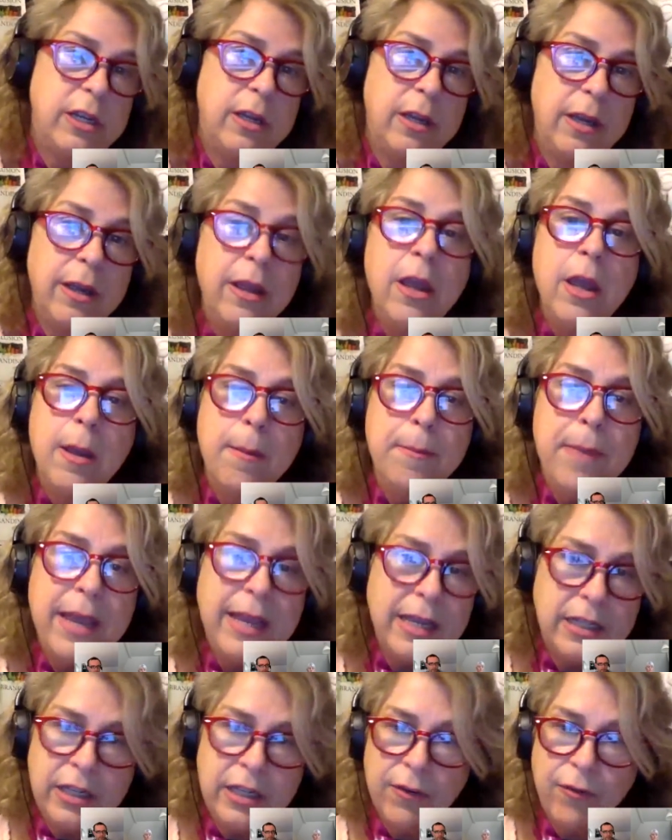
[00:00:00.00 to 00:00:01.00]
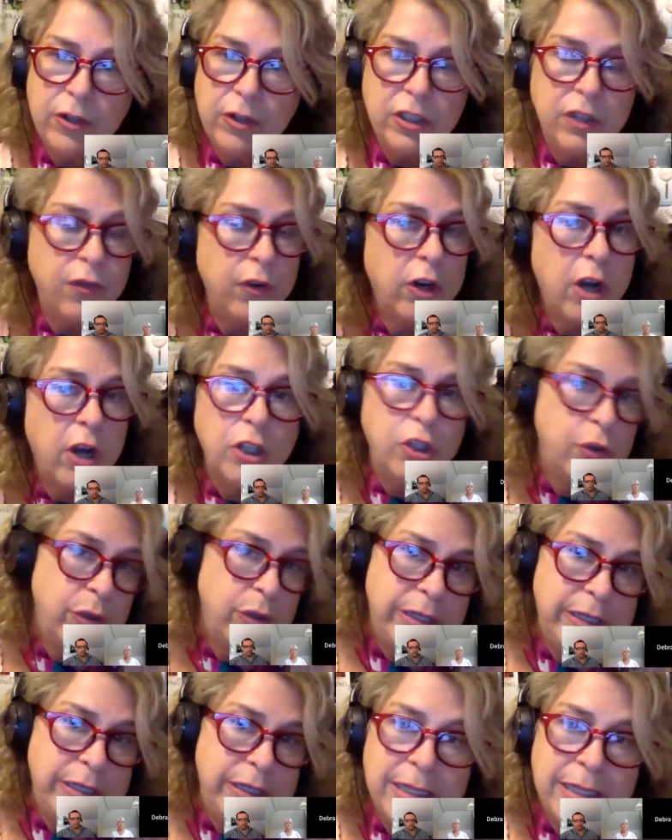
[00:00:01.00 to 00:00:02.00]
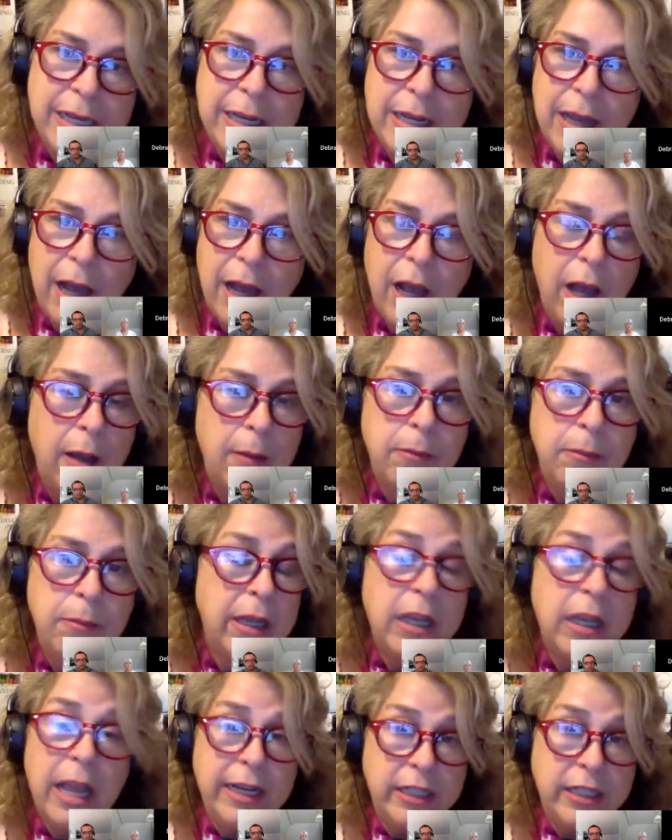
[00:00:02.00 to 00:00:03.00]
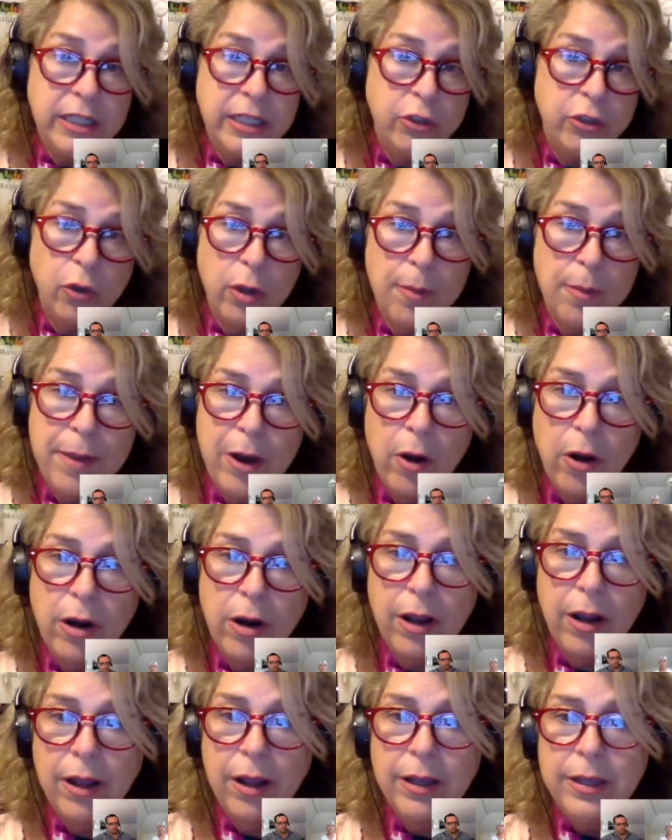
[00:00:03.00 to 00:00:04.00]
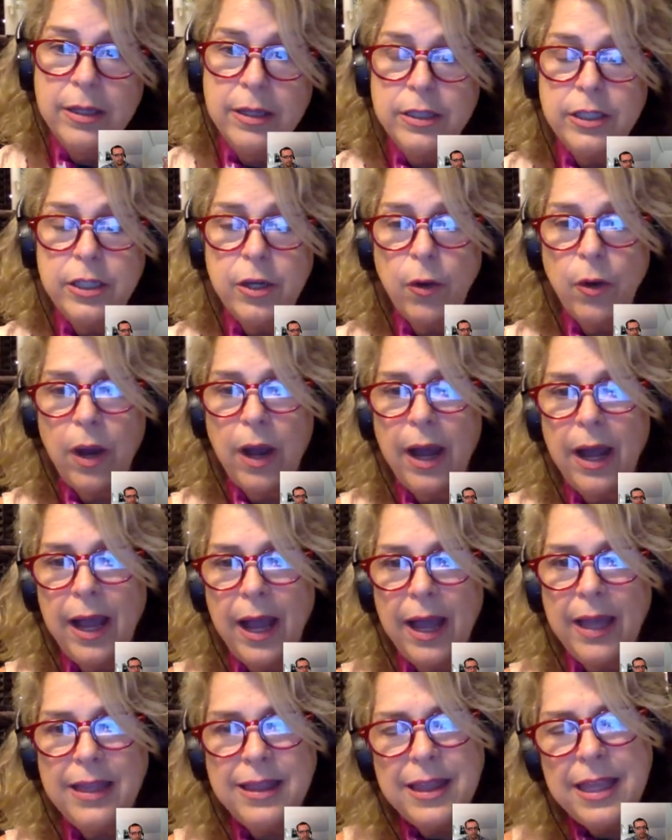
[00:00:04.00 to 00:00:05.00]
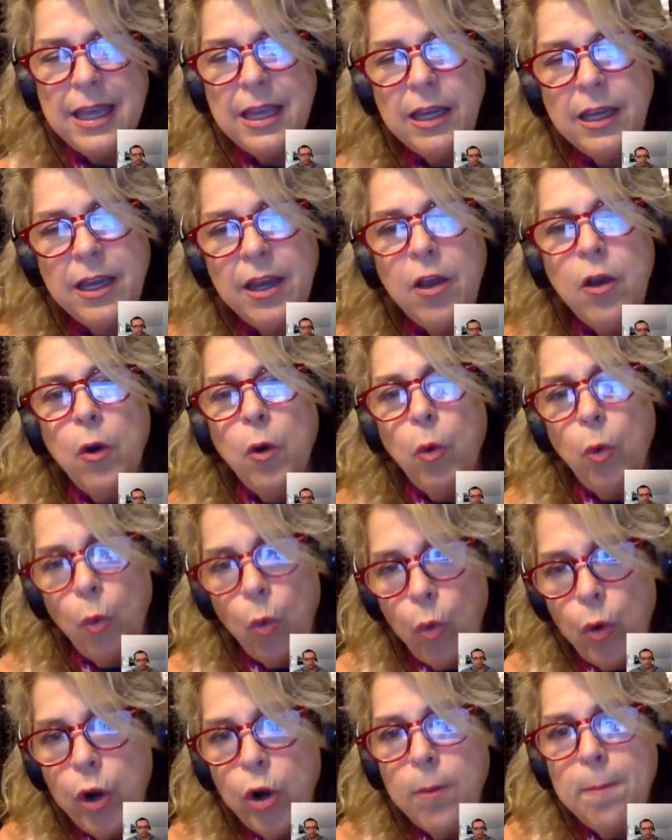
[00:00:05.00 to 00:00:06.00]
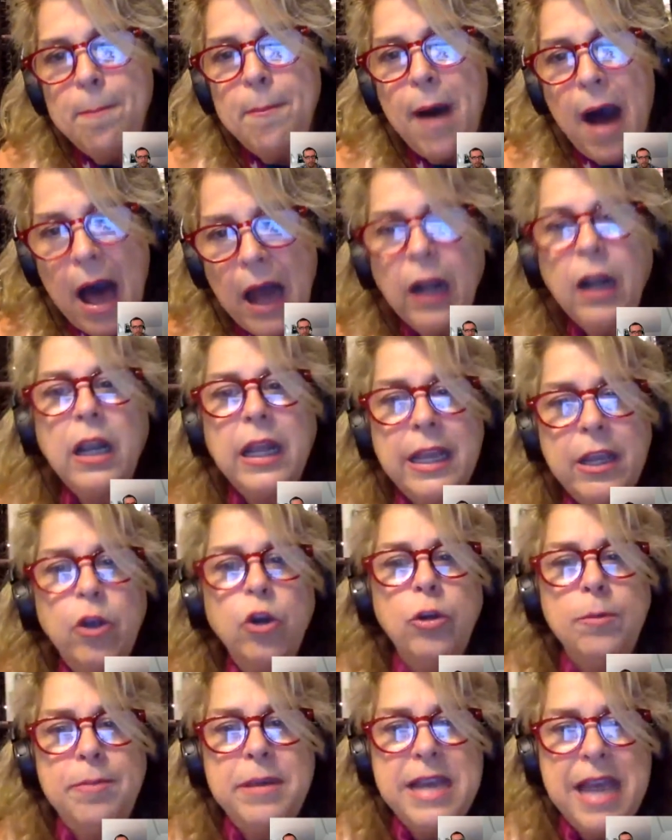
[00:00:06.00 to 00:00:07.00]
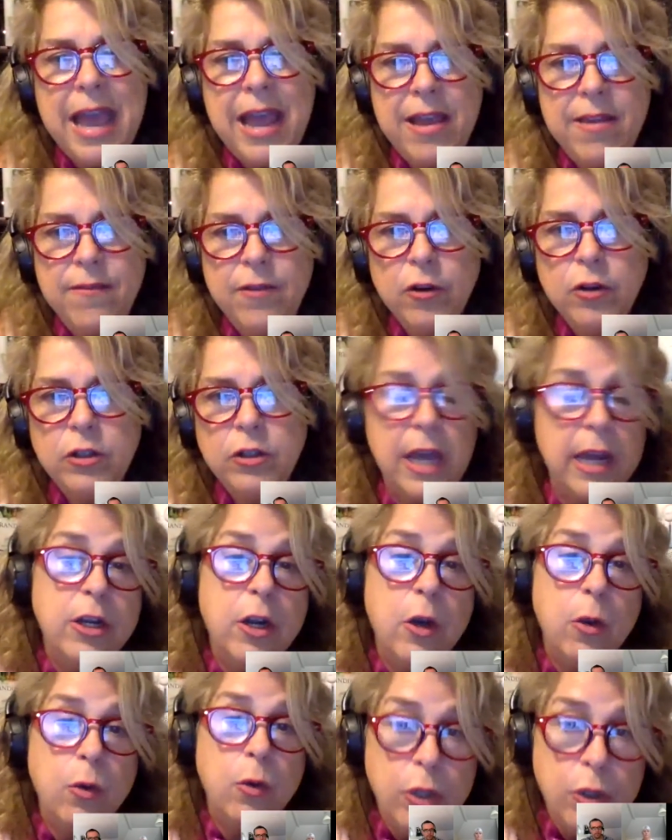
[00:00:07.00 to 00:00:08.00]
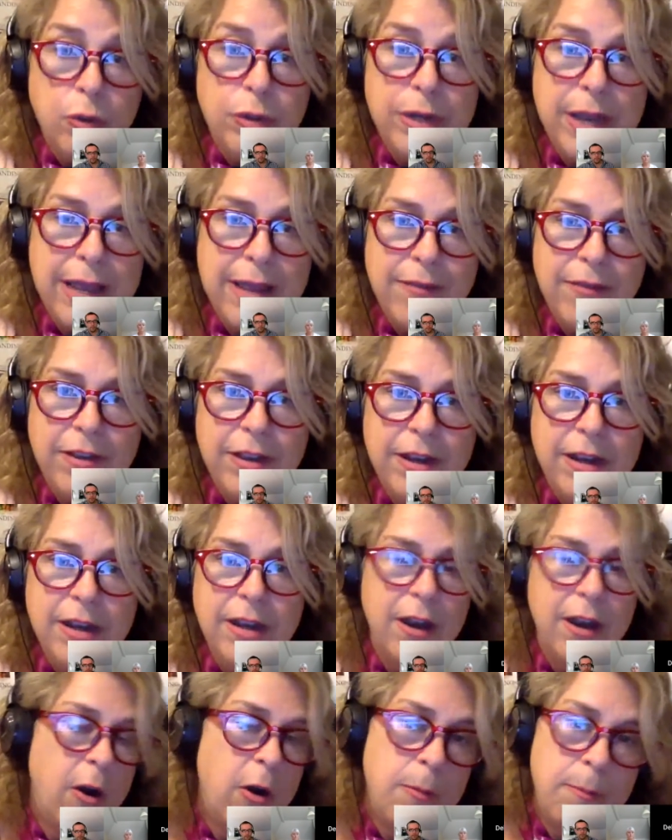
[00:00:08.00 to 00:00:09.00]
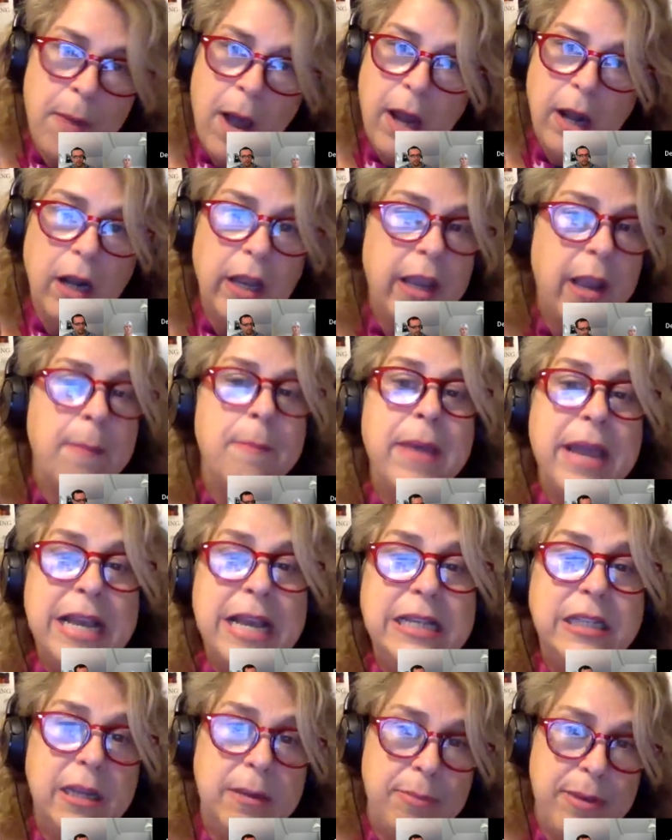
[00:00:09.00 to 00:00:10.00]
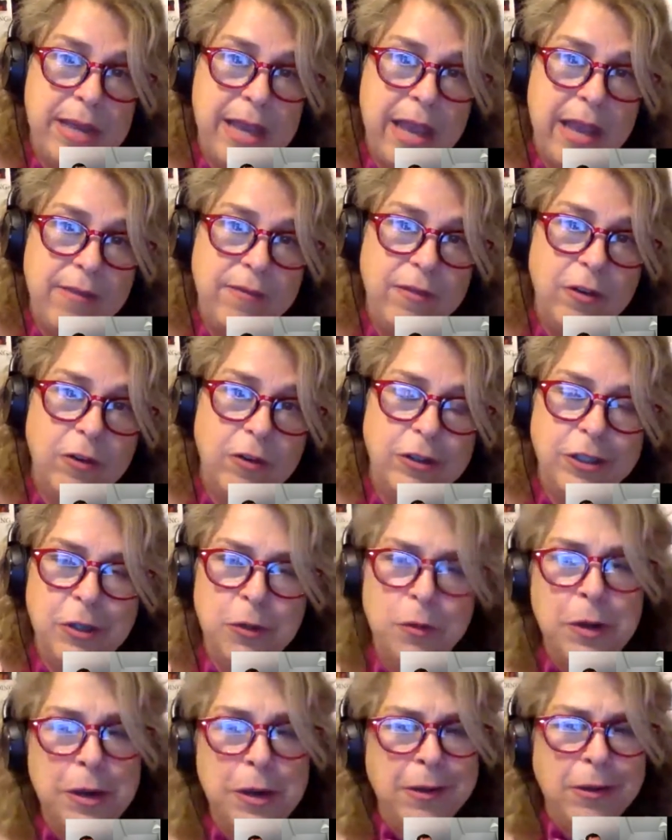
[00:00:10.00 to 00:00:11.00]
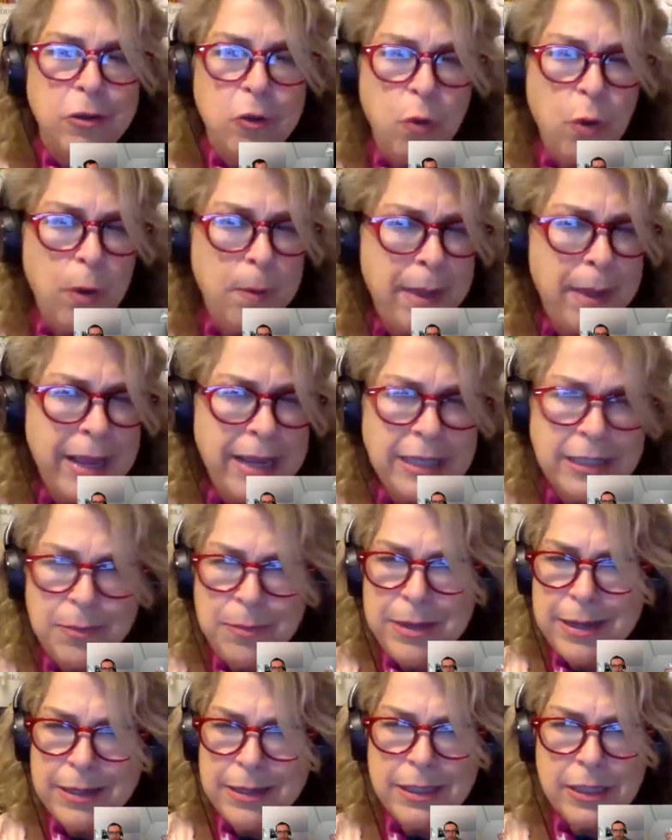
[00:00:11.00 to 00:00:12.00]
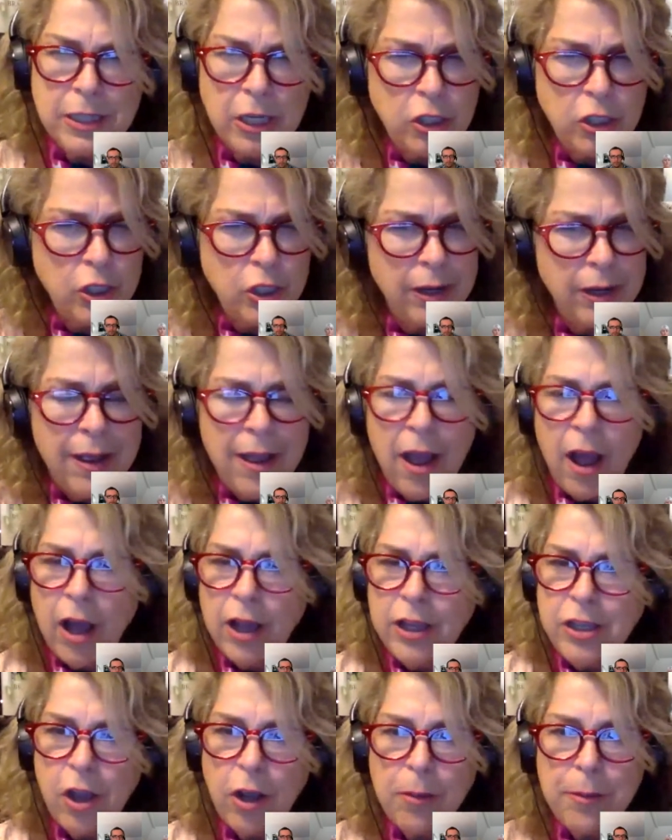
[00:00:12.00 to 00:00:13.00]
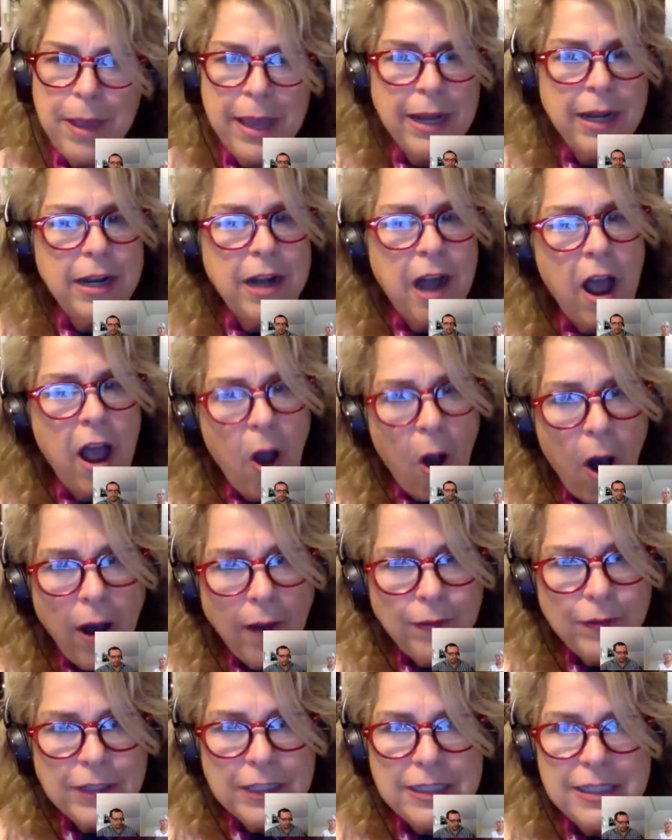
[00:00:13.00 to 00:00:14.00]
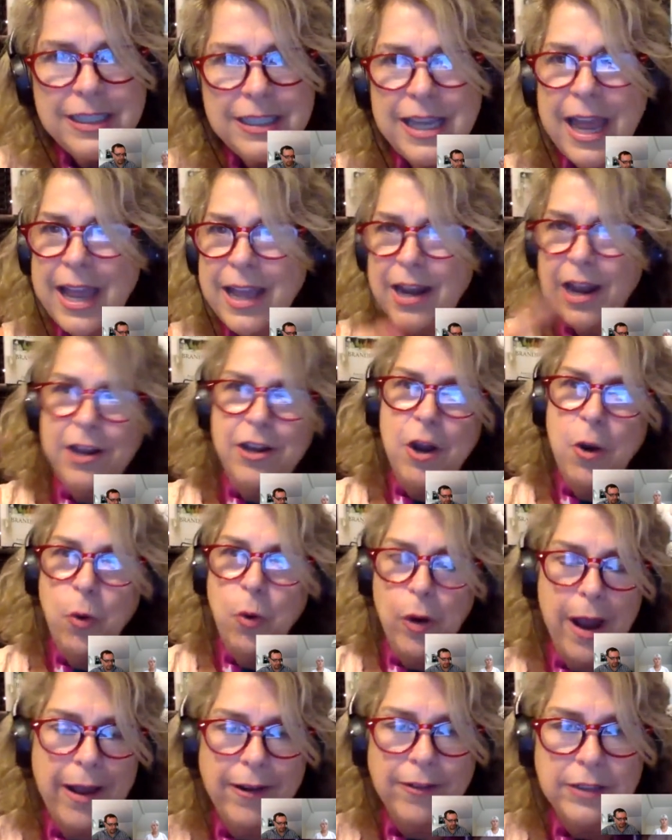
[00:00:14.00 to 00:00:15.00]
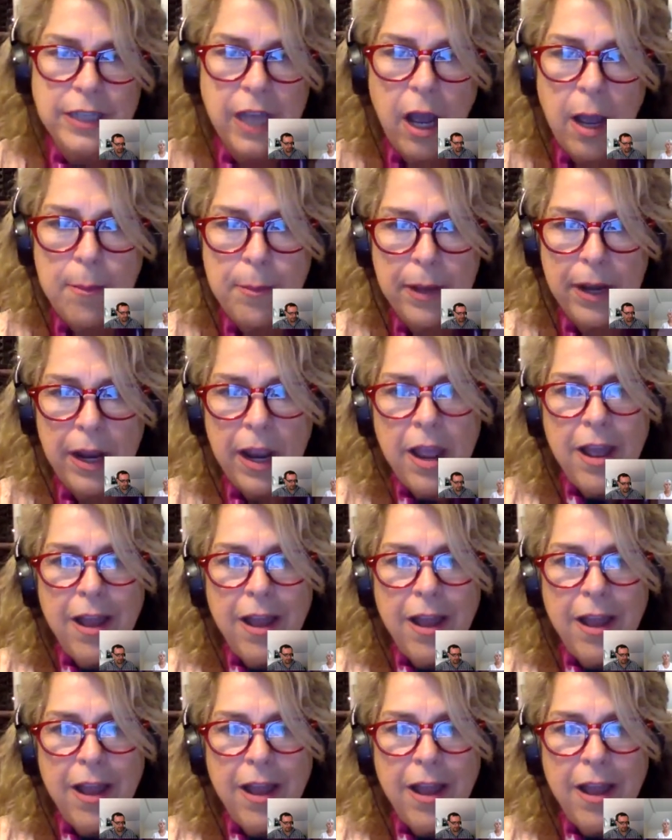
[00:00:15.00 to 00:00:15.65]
to make a difference for countries like Central America. So I think we're modeling good behaviors. I know you, David, are modeling amazing behaviors. You amaze me as such a young man. And I often say, and I know we're out of time, but